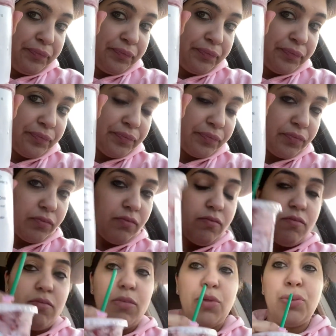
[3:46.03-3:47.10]

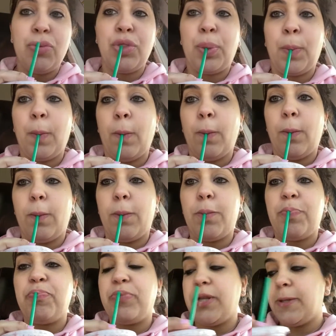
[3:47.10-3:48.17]

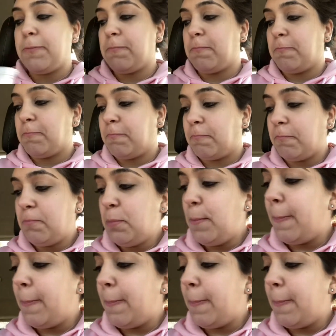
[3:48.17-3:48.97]
(no one is talking)